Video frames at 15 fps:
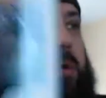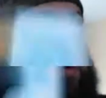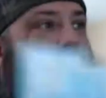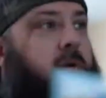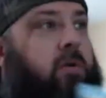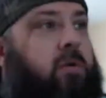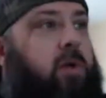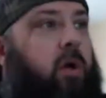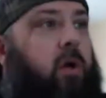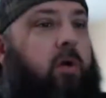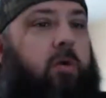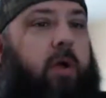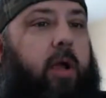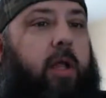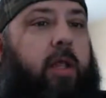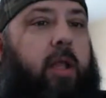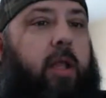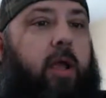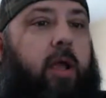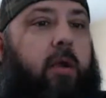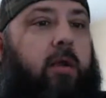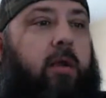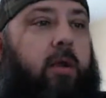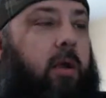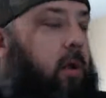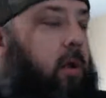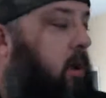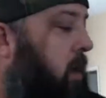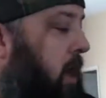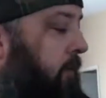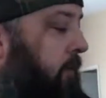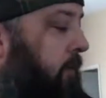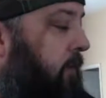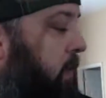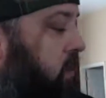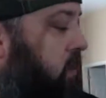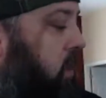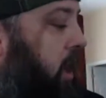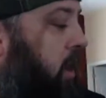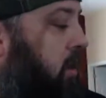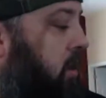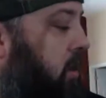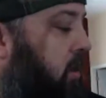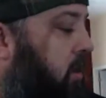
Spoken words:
So, and then a few months later,